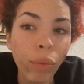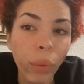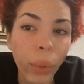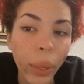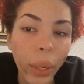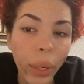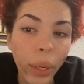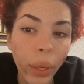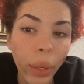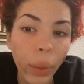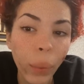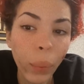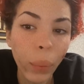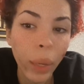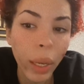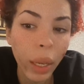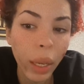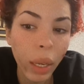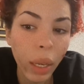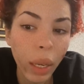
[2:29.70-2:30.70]
for
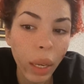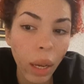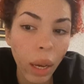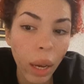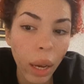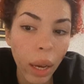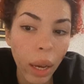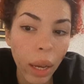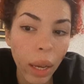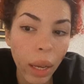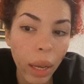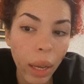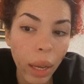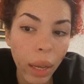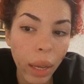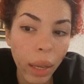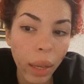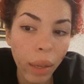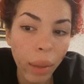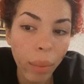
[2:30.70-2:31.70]
when I
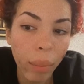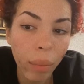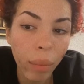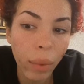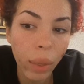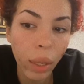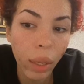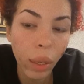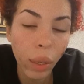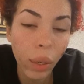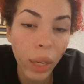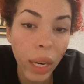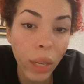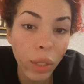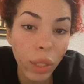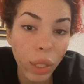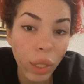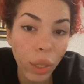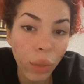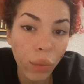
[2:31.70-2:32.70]
am
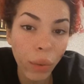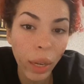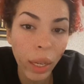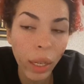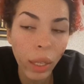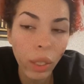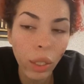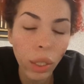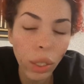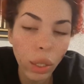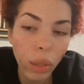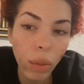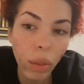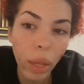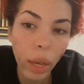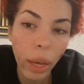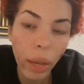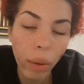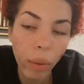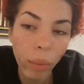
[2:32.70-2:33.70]
grounded and ready to do
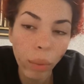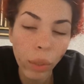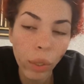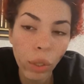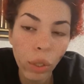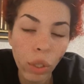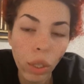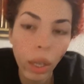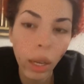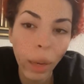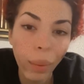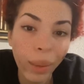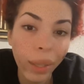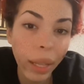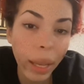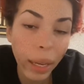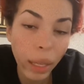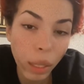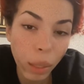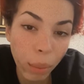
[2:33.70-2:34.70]
that, which I
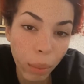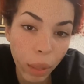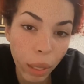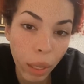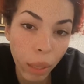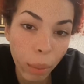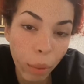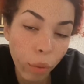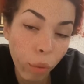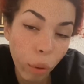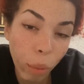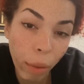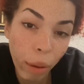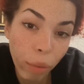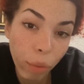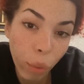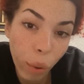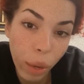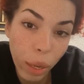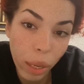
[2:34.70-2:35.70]
would like to be before
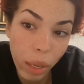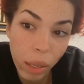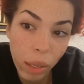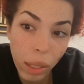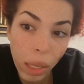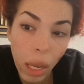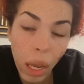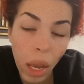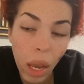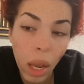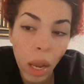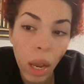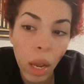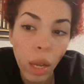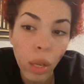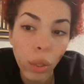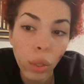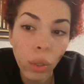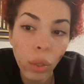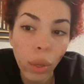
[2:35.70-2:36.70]
my 40s.
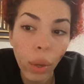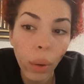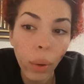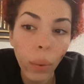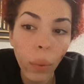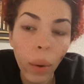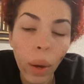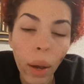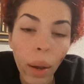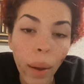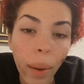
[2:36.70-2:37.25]
So